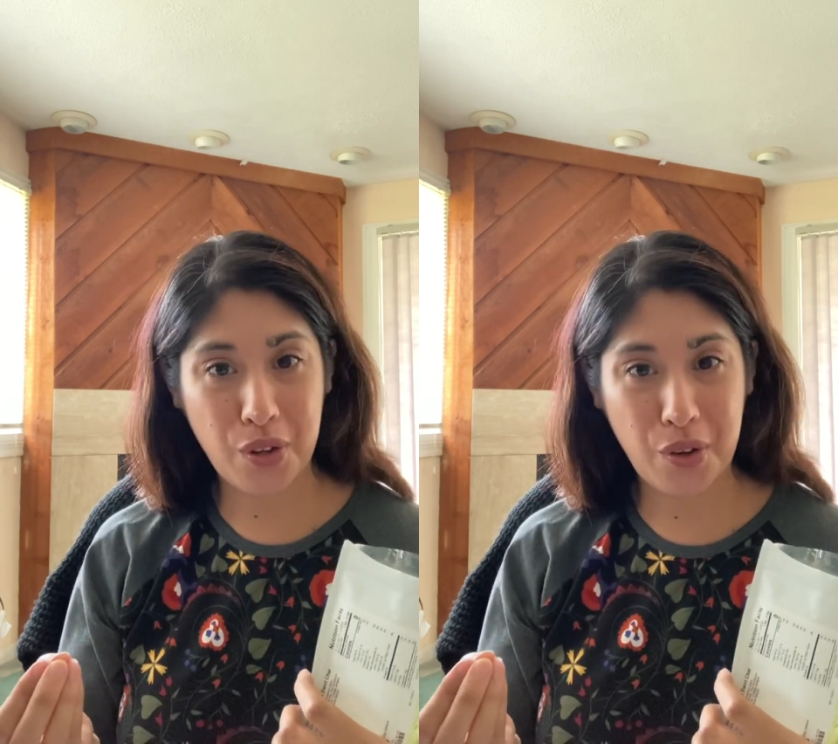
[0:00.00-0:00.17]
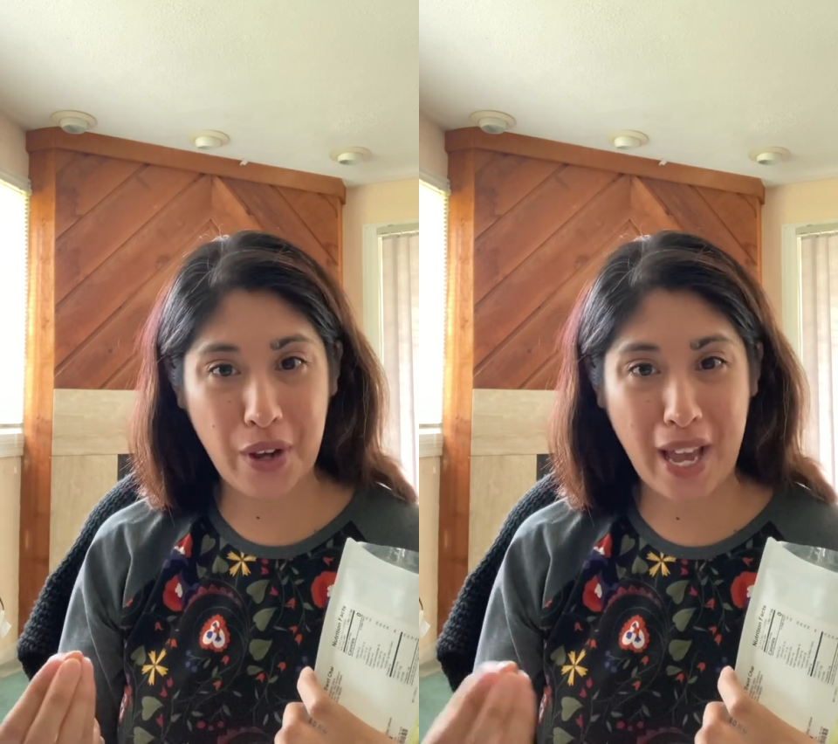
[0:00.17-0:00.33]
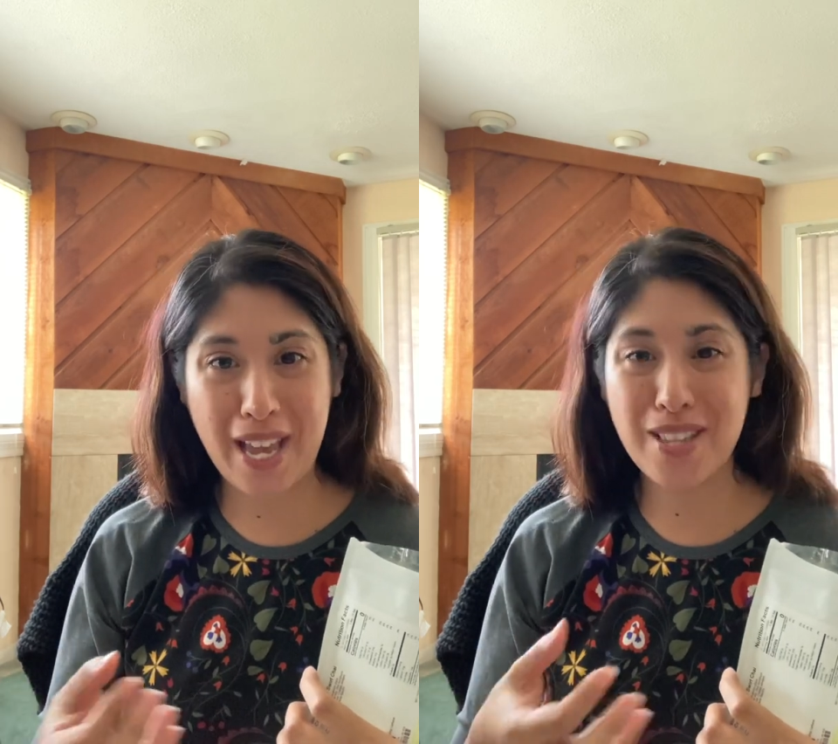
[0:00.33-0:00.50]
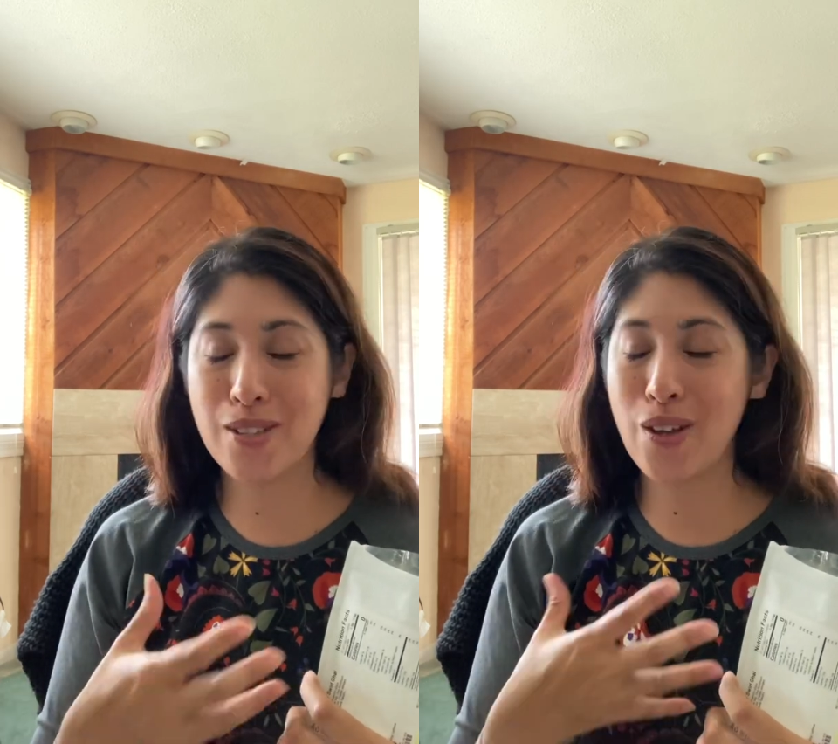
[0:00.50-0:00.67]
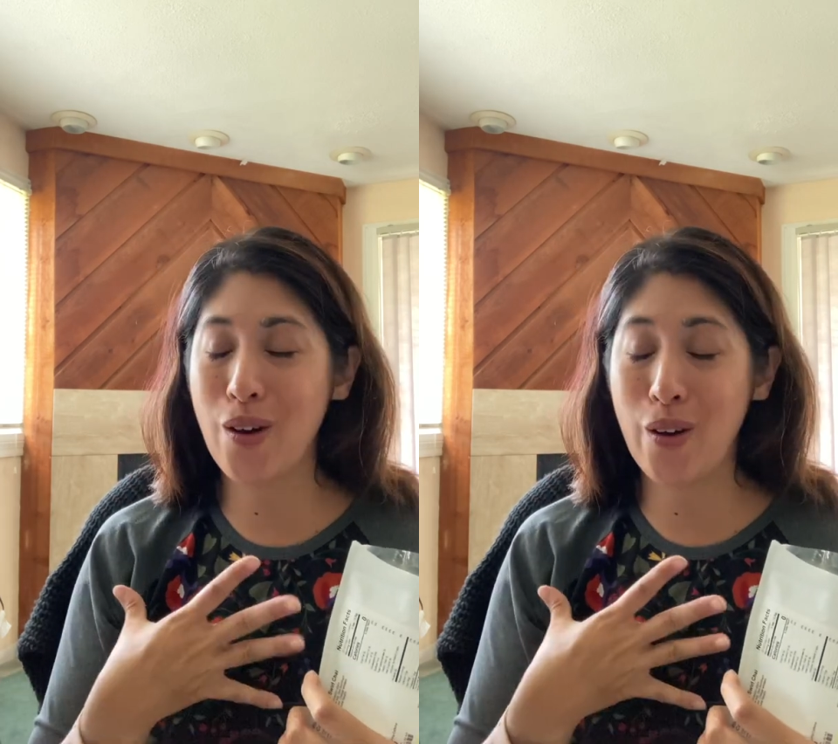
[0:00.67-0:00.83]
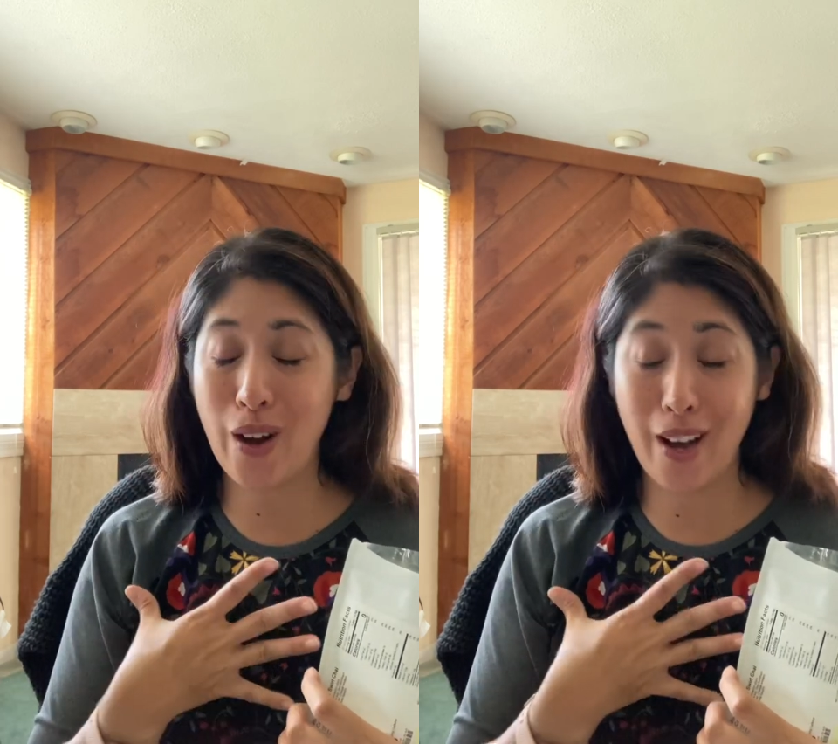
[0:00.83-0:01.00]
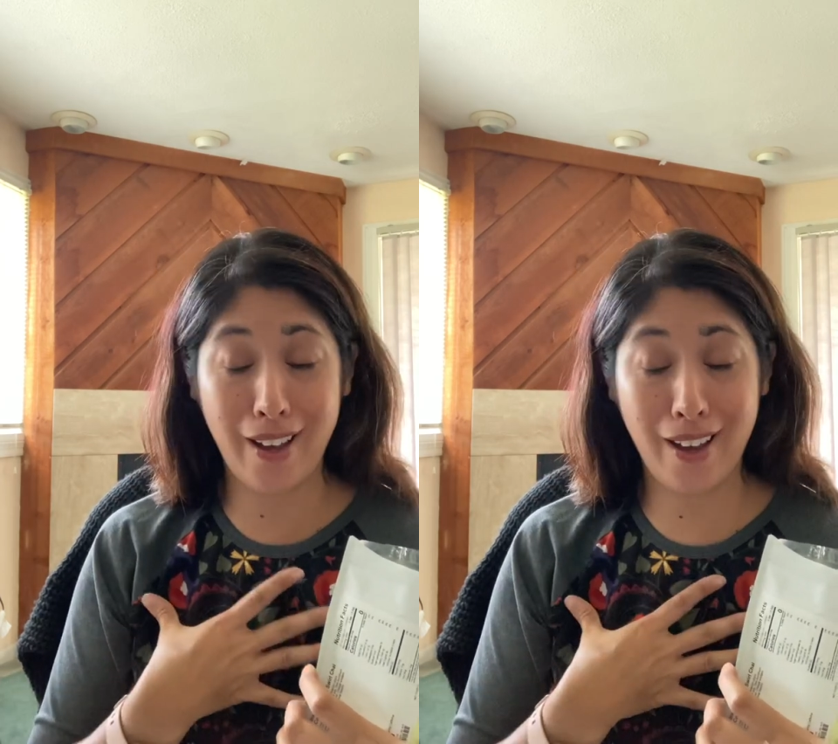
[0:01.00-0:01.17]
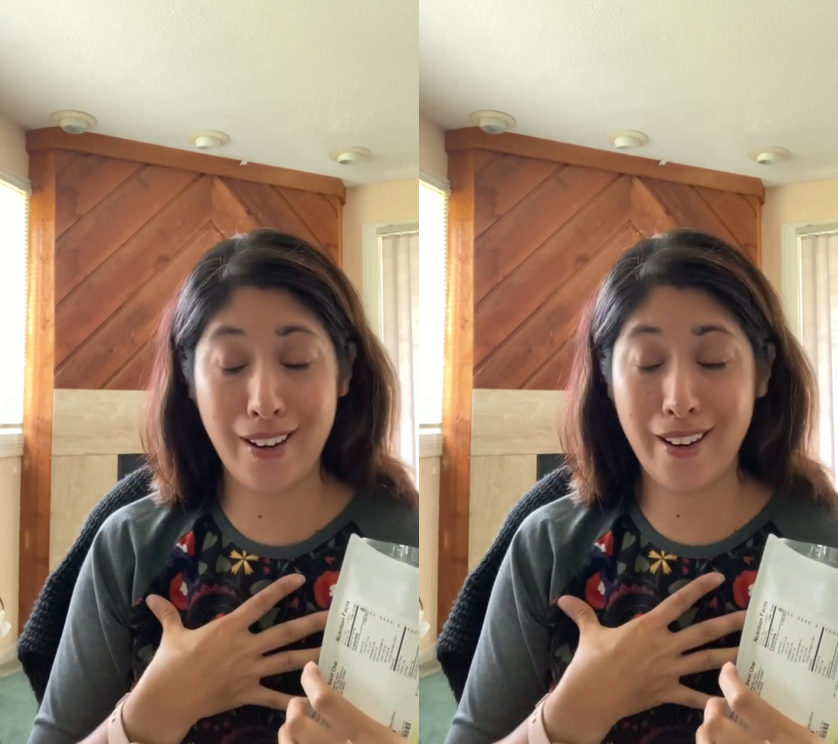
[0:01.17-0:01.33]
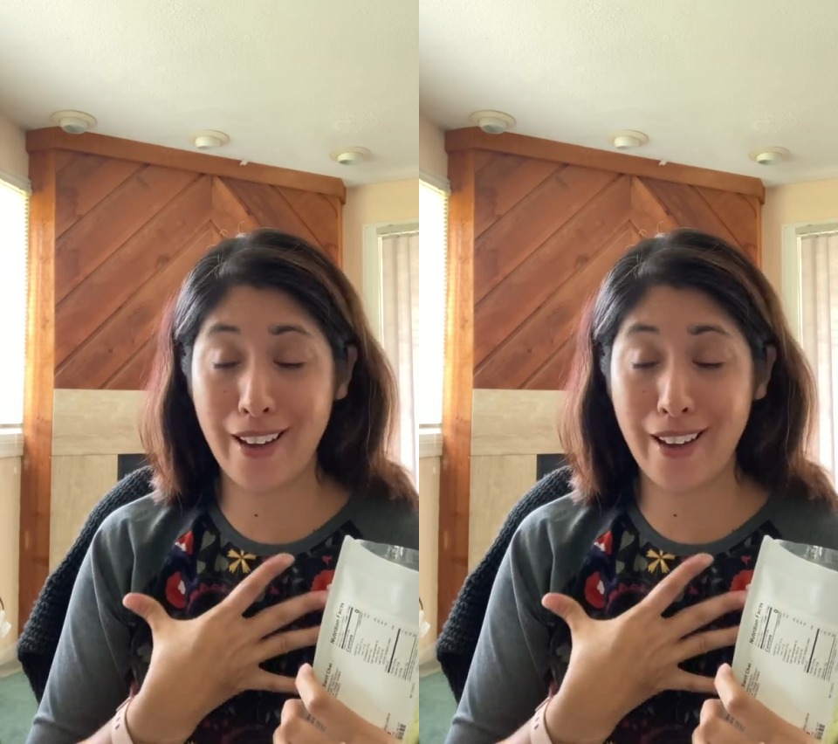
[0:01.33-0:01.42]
Okay. So again,